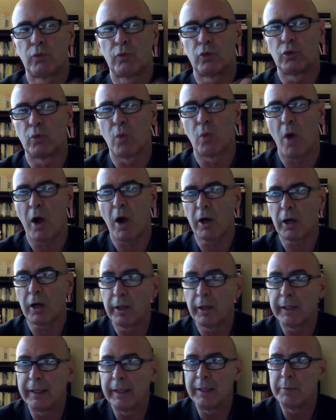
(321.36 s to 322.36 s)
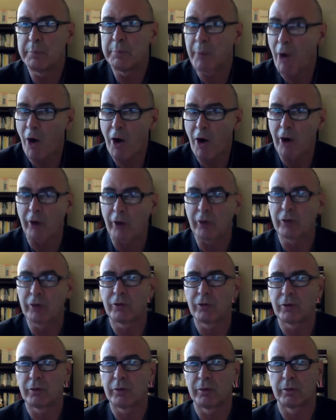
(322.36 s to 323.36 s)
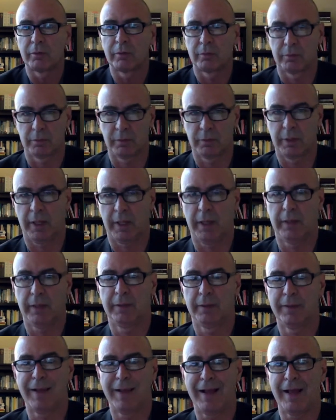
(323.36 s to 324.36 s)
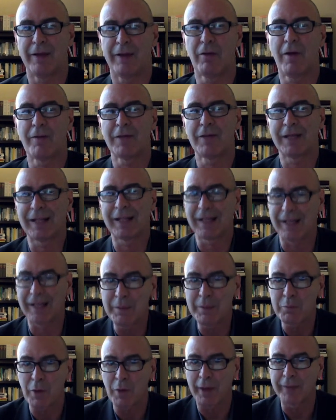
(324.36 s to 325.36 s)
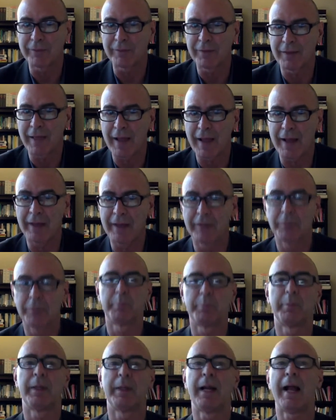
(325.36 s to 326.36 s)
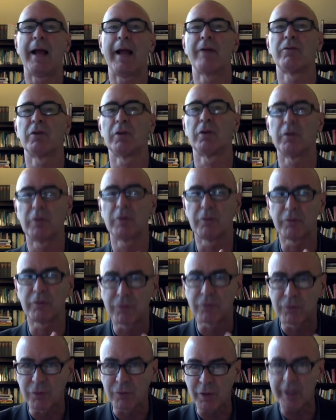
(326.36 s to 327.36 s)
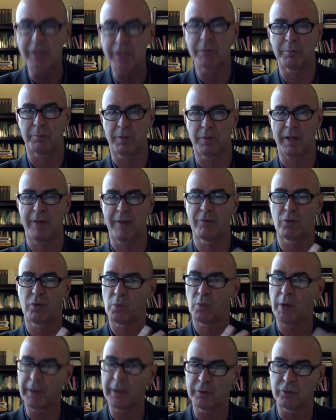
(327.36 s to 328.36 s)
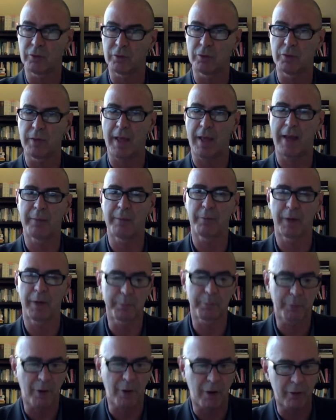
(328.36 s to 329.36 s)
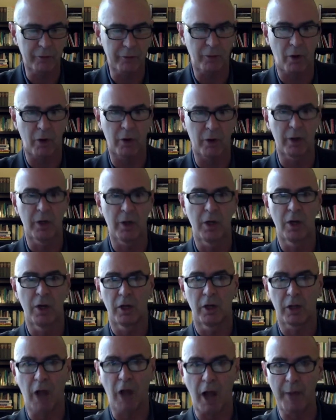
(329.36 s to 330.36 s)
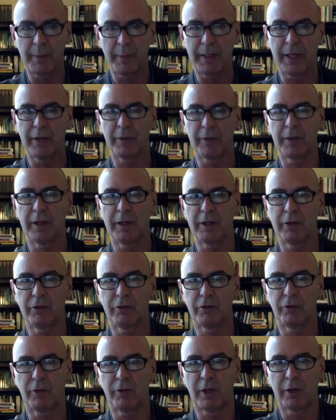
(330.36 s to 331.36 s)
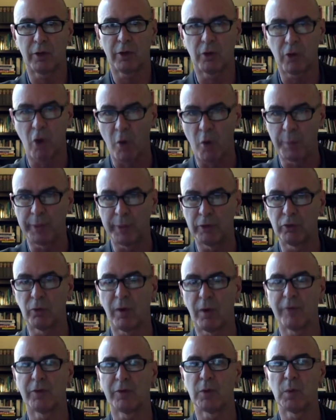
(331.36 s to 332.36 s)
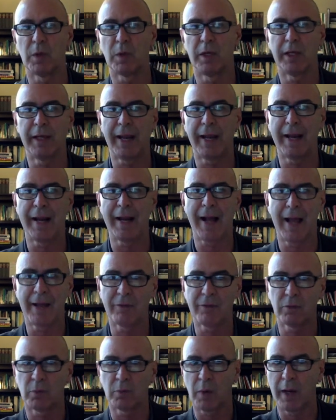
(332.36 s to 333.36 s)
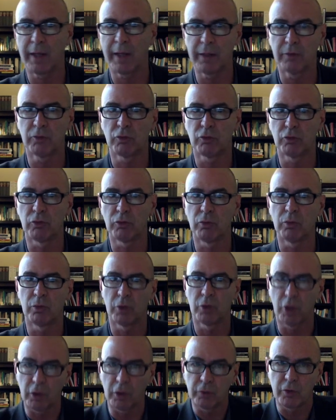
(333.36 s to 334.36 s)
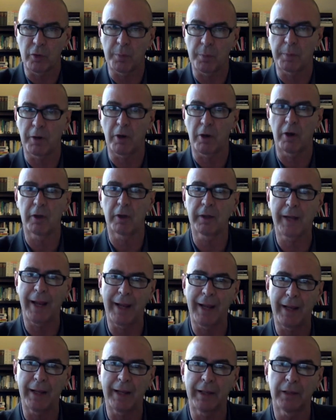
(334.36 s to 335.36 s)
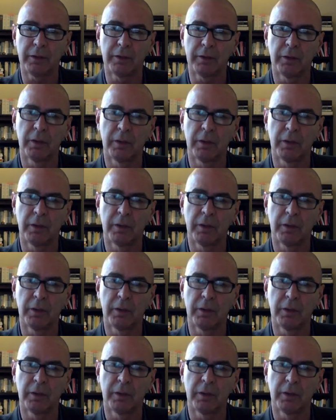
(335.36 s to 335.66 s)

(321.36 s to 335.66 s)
to walk in parks. Okay, that I don't have a claim right to that, but I have a freedom. I have a right to do that. Right? Parks are common areas; they're open to everyone, and I have a right to go to the park, and